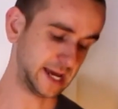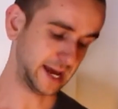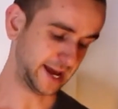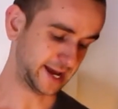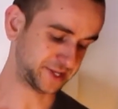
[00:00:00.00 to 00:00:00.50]

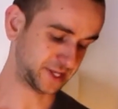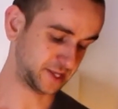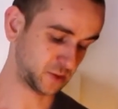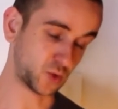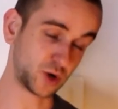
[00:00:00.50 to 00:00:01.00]
and
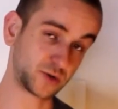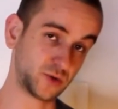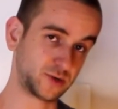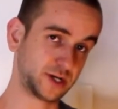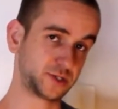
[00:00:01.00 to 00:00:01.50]
then the water
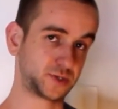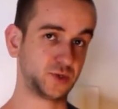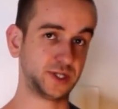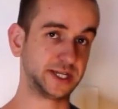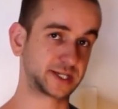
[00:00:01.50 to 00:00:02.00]
will run
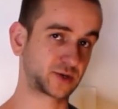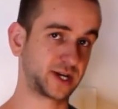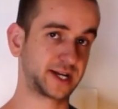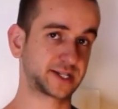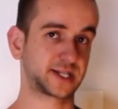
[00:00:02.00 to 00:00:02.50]
through these
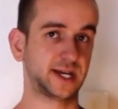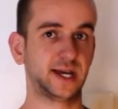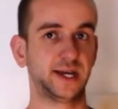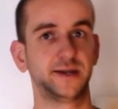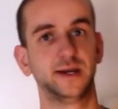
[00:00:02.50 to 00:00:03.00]
cracks,
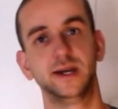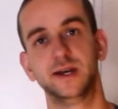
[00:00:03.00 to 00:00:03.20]
and